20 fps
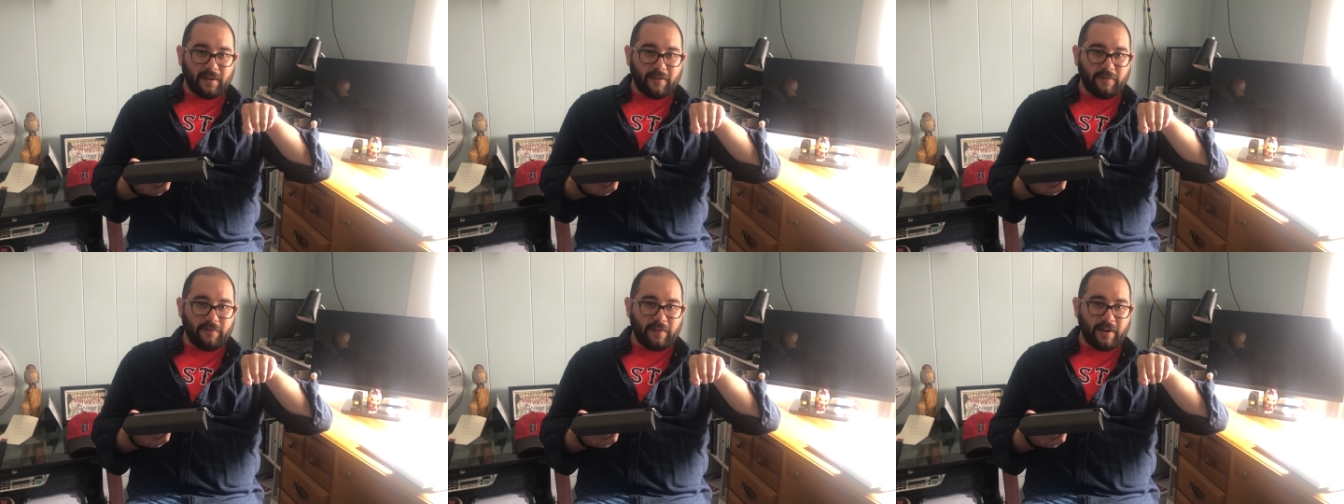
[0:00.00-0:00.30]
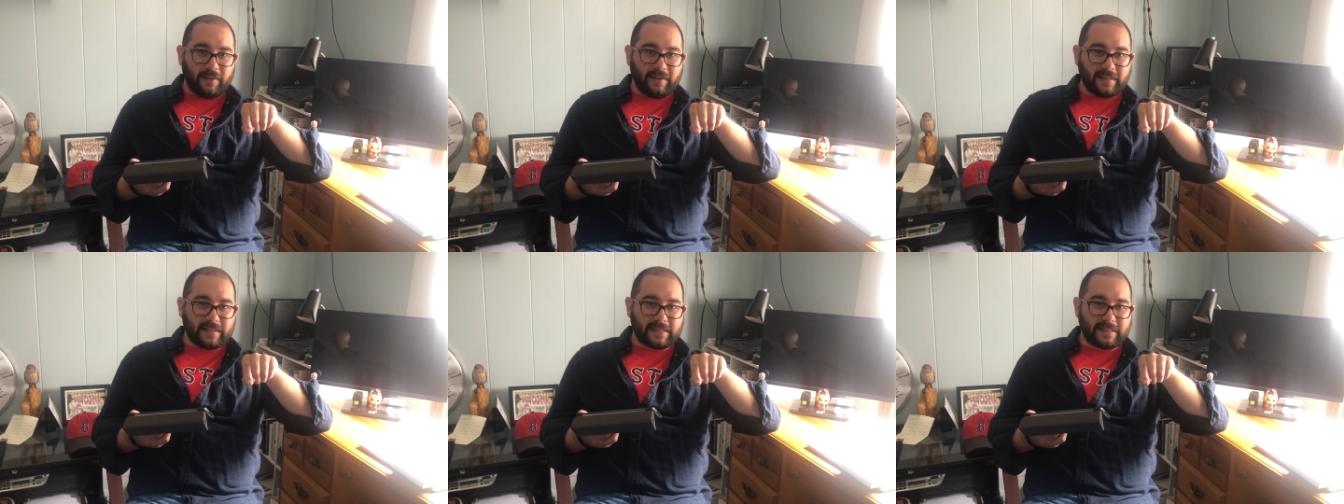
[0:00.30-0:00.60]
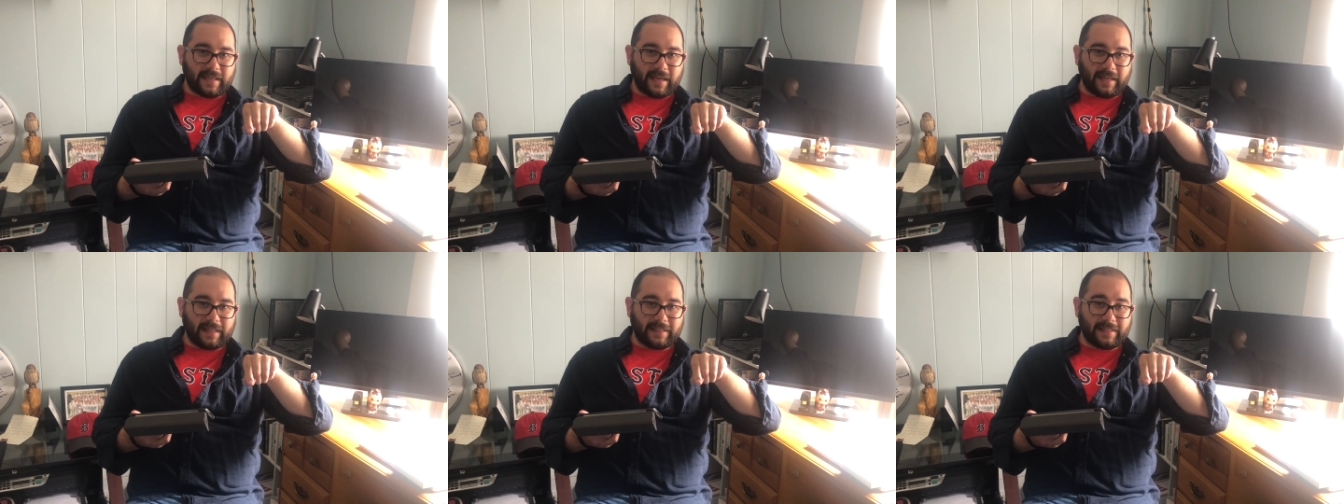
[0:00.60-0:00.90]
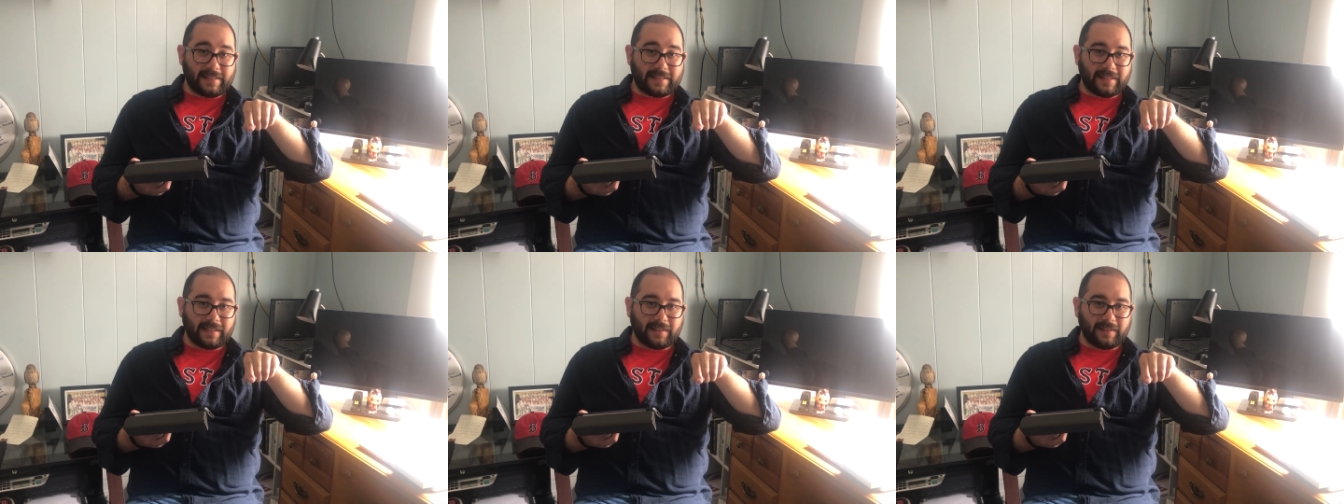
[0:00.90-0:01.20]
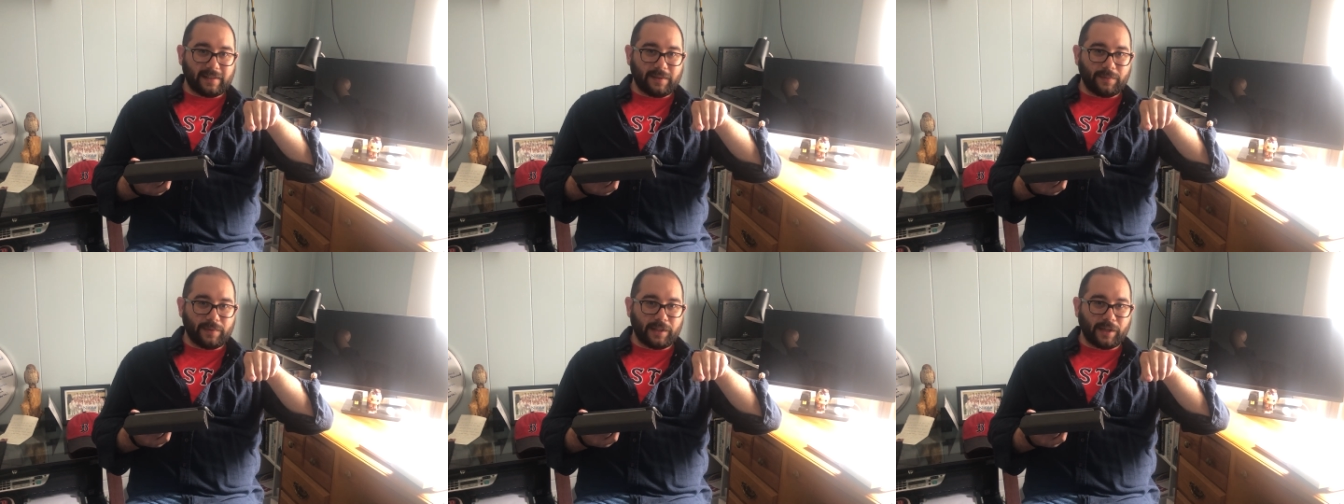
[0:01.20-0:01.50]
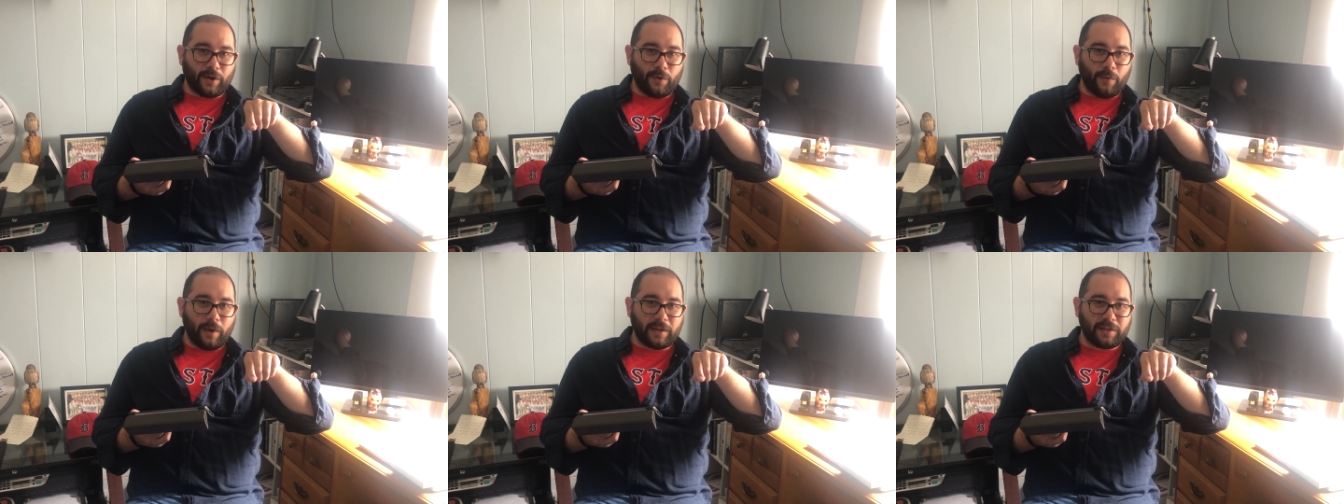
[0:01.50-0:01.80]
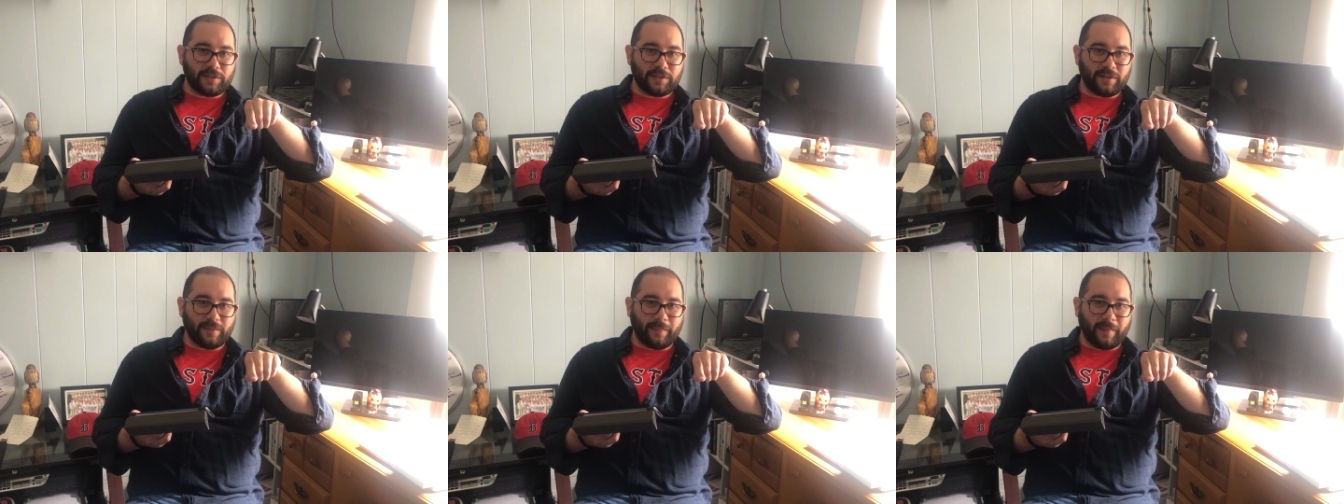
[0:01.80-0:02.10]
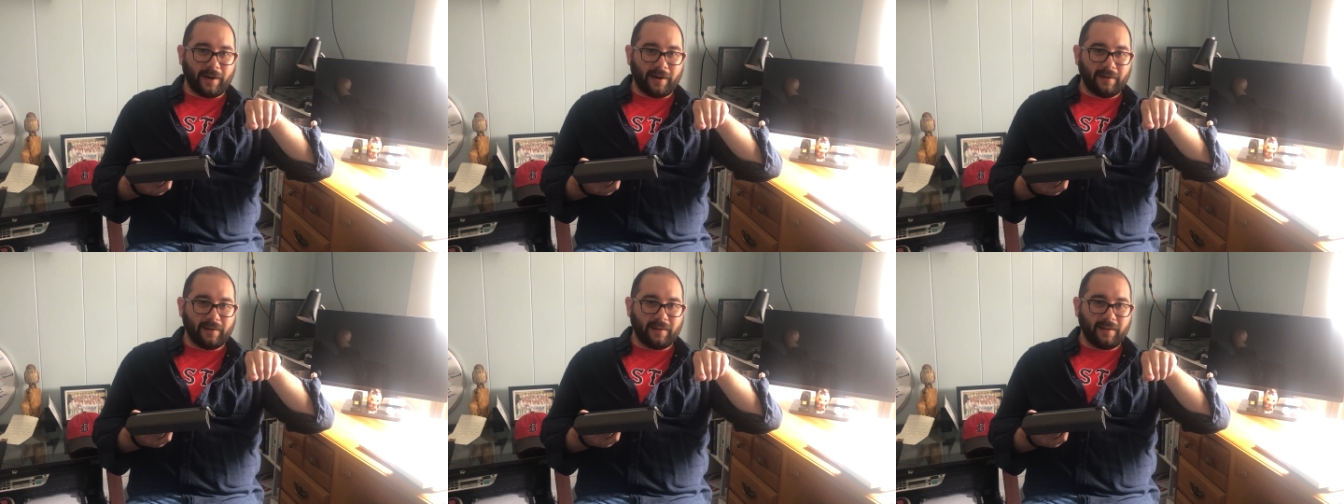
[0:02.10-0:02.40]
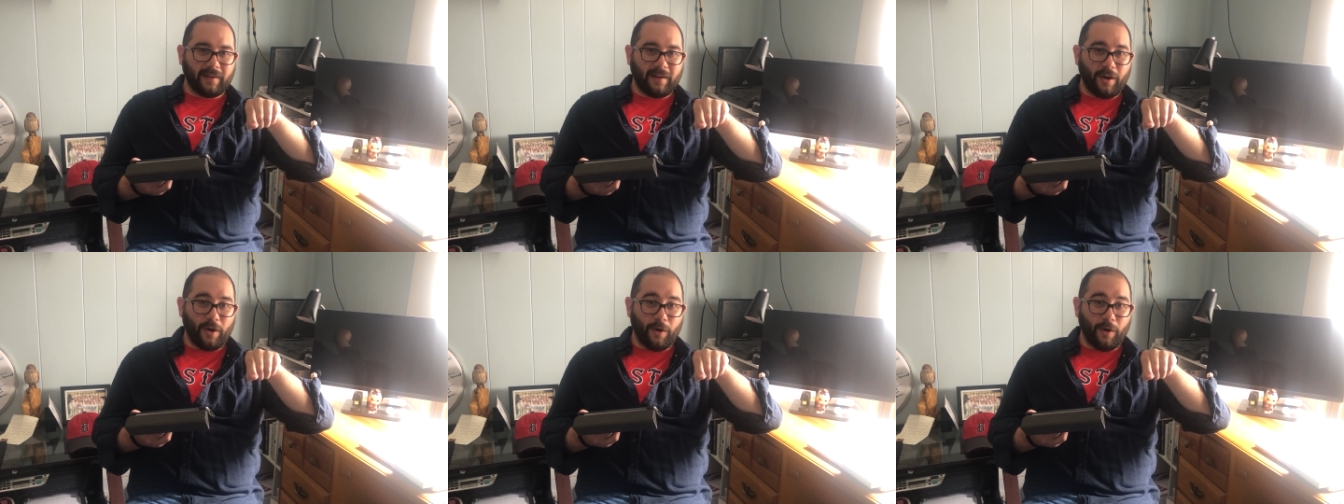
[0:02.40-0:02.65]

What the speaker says: very stylistically with a question mark